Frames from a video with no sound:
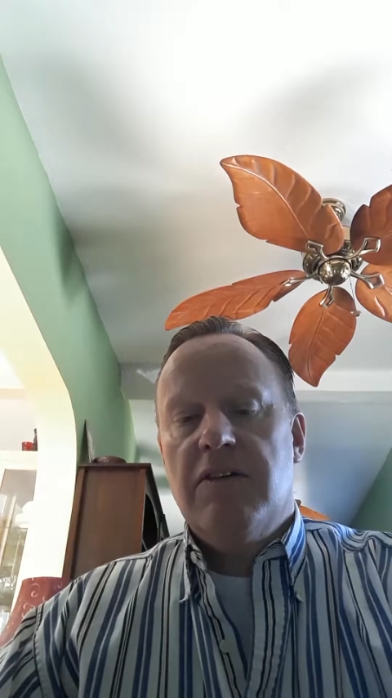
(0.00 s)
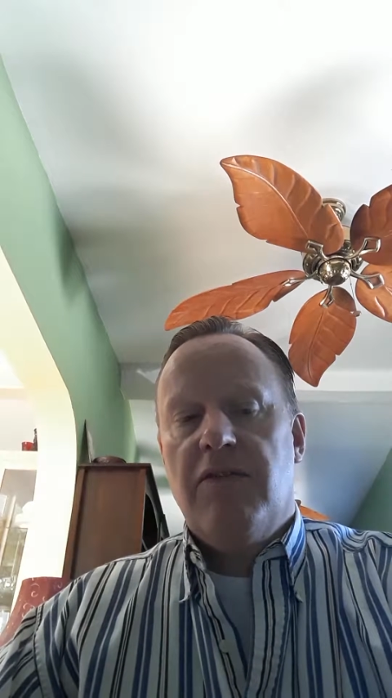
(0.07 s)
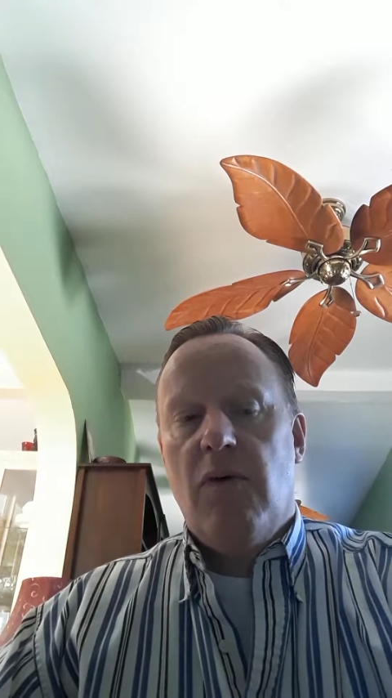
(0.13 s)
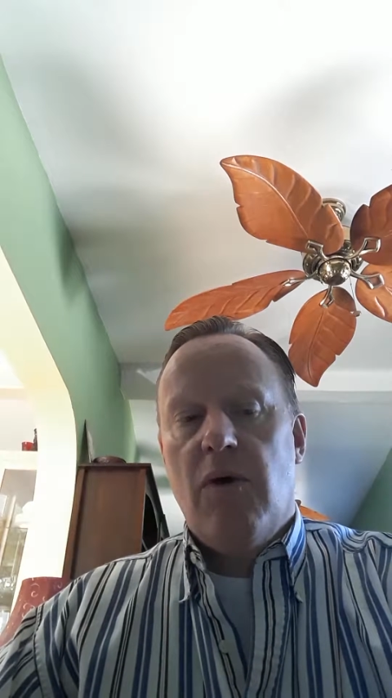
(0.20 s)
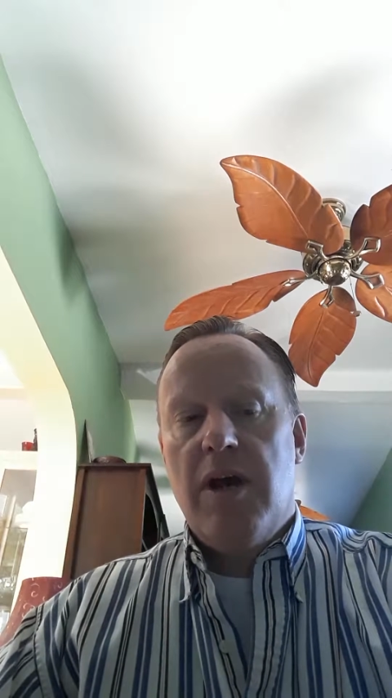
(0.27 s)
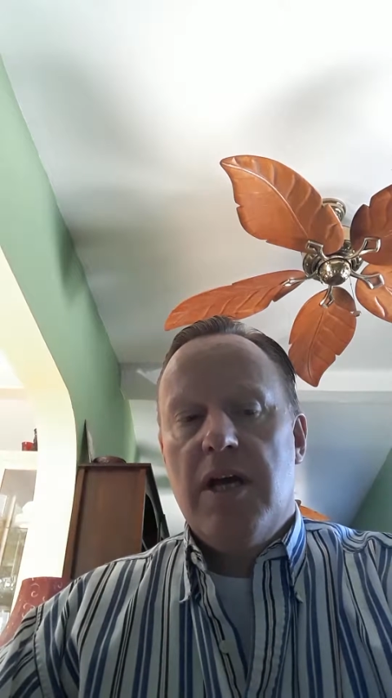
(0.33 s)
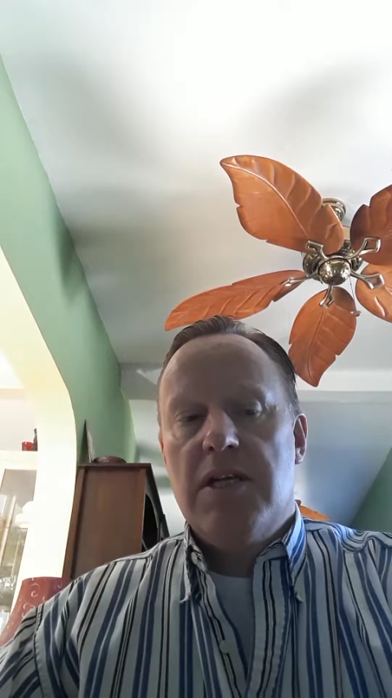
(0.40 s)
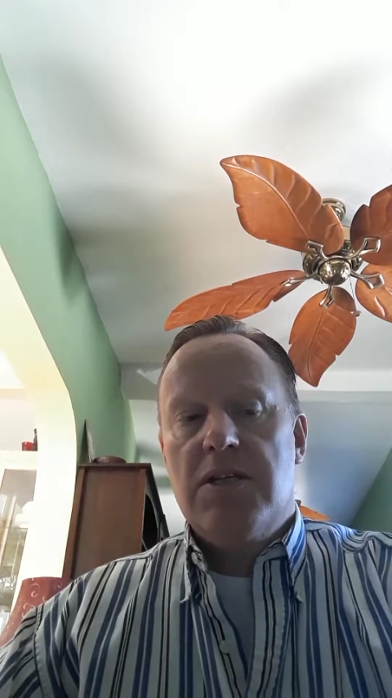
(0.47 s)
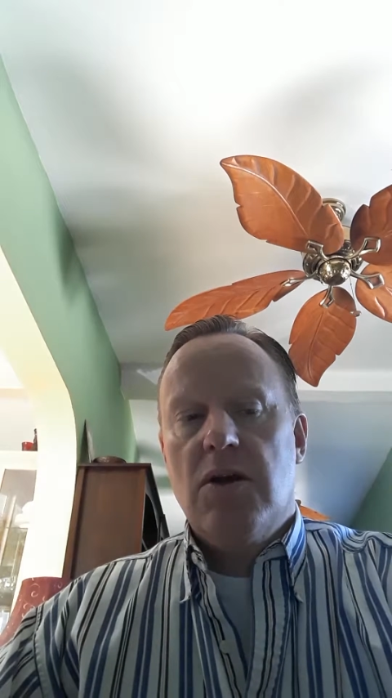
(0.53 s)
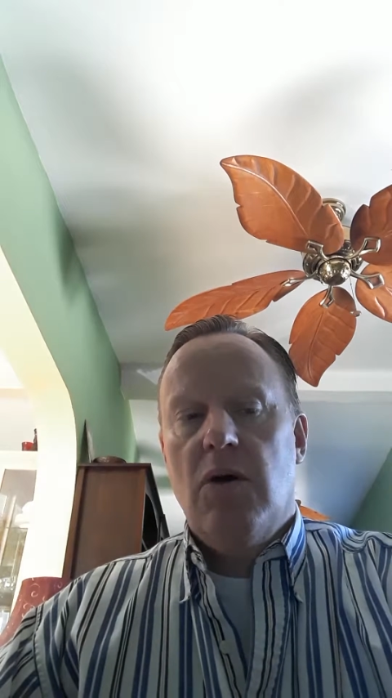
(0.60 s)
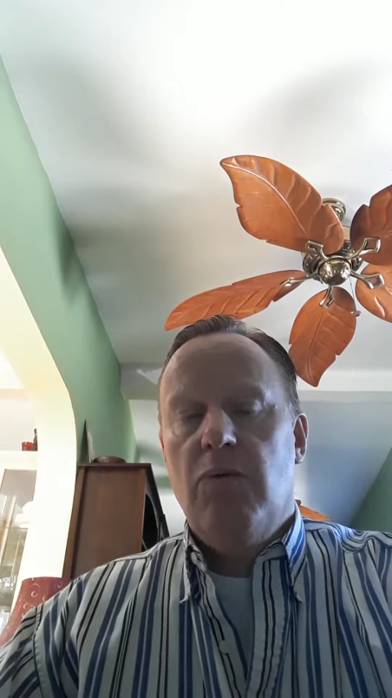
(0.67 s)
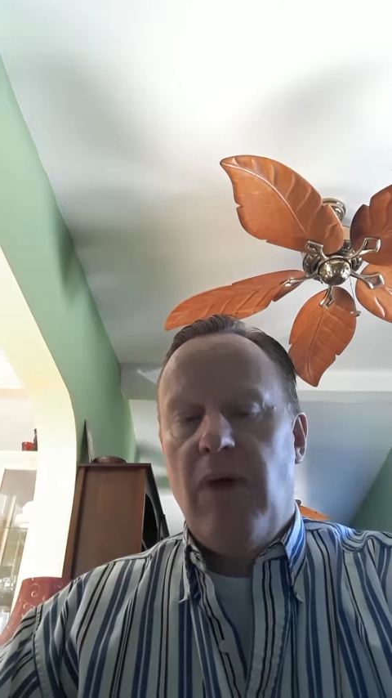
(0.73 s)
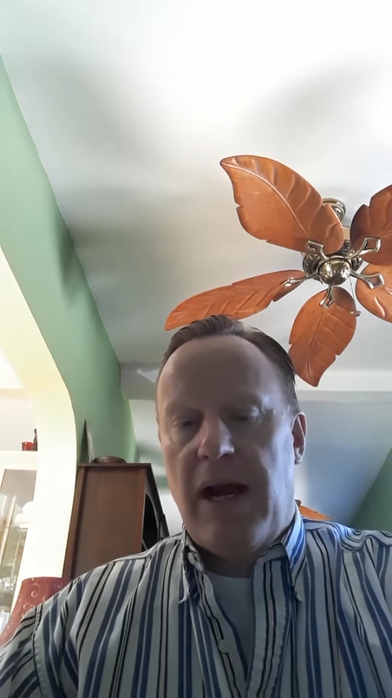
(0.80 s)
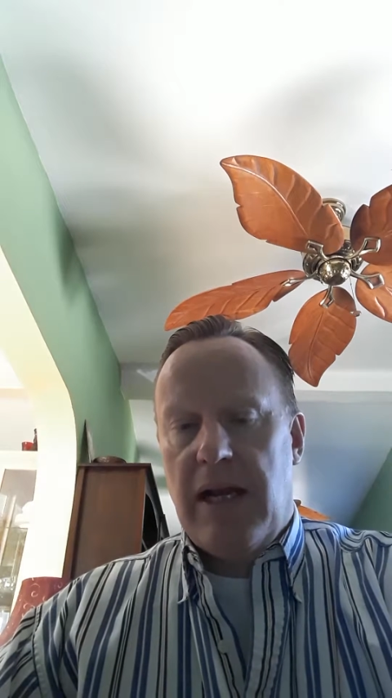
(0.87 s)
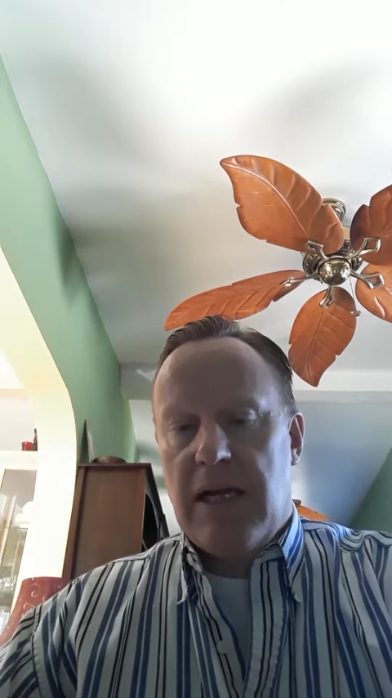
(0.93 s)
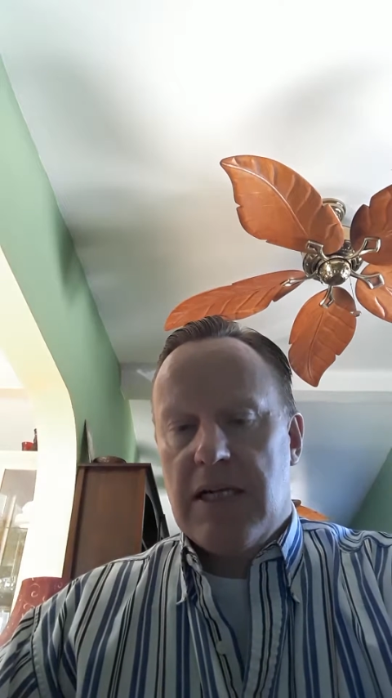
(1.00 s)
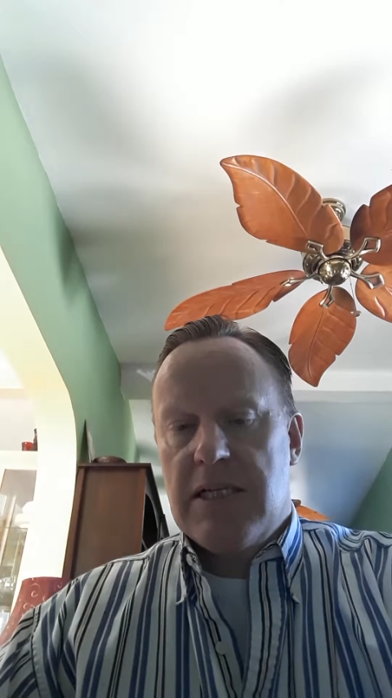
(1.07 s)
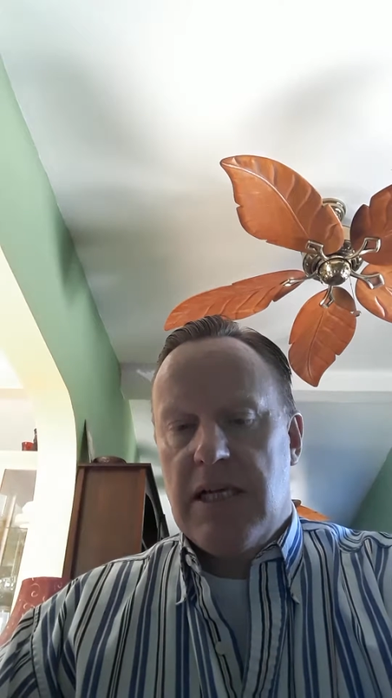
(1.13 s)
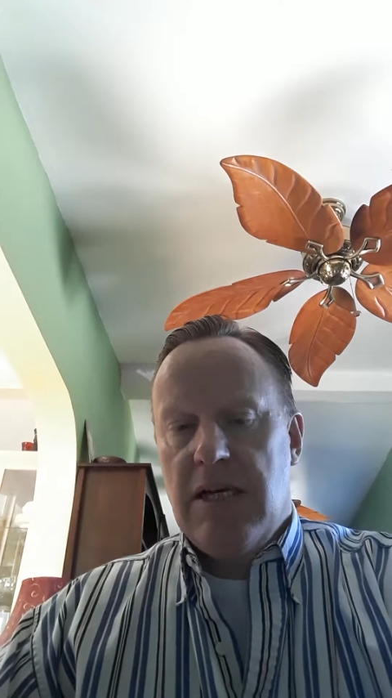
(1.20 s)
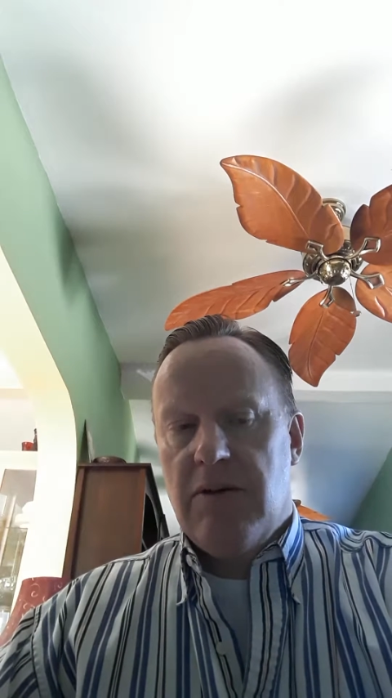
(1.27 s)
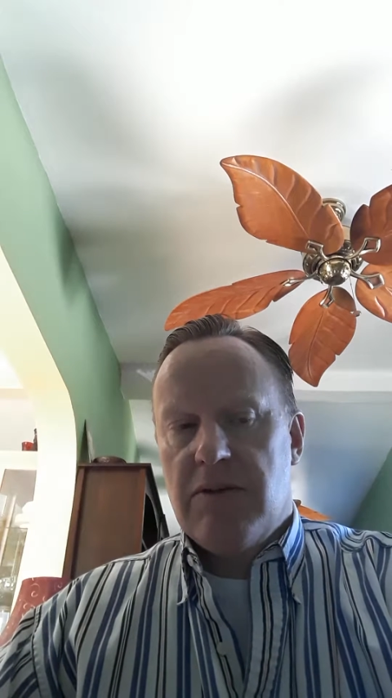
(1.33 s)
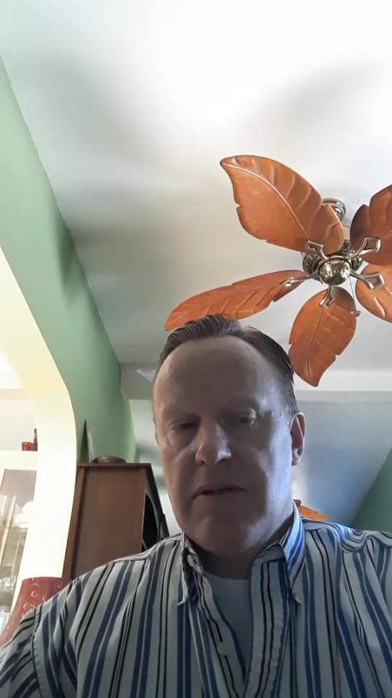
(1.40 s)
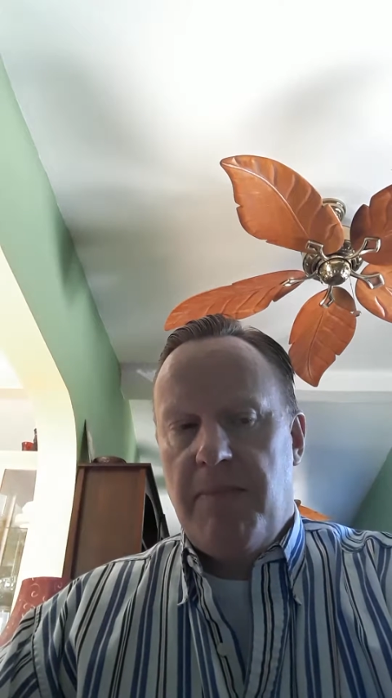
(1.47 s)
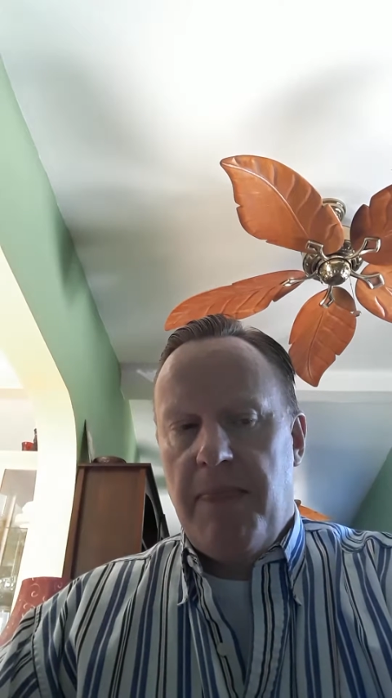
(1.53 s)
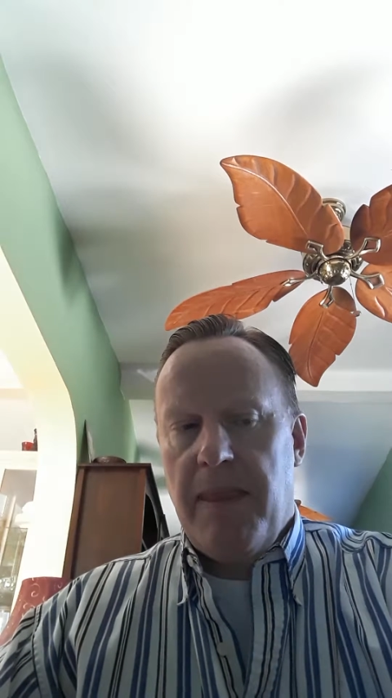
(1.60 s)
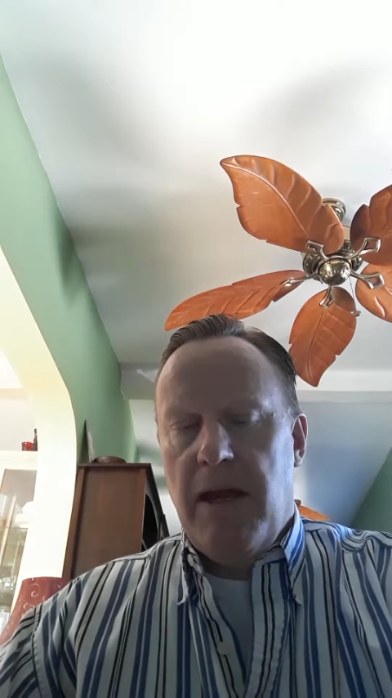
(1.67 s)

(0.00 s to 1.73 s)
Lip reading: for his writing skills.